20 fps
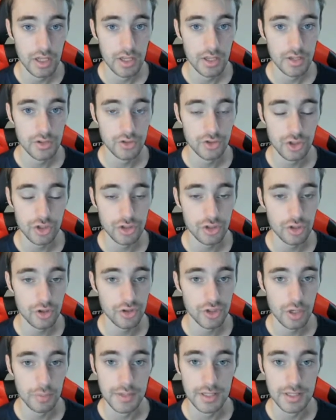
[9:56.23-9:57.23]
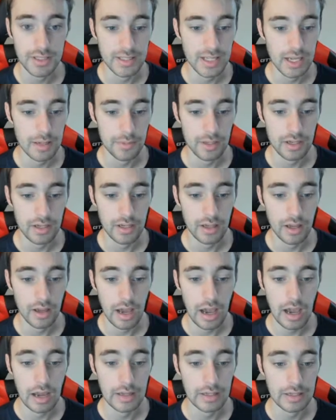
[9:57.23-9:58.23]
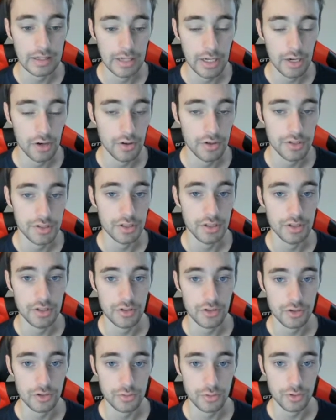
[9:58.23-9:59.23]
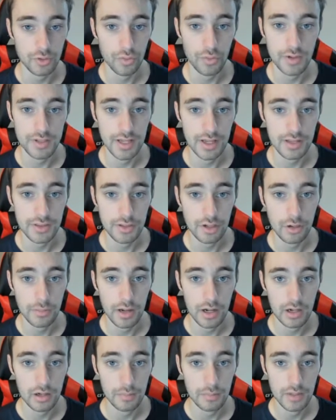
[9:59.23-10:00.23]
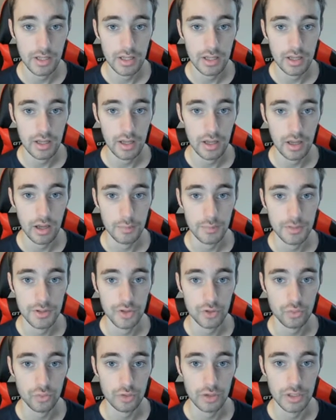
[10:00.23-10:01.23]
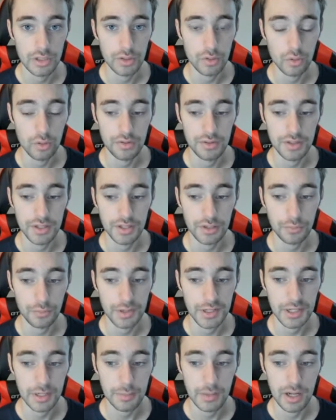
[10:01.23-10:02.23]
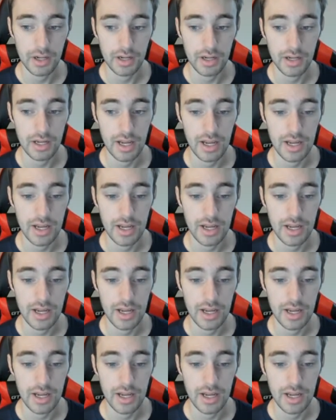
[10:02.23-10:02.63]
just search up his name, and I can guarantee you there's some stories out there about him. It's a really cool thing to read about. I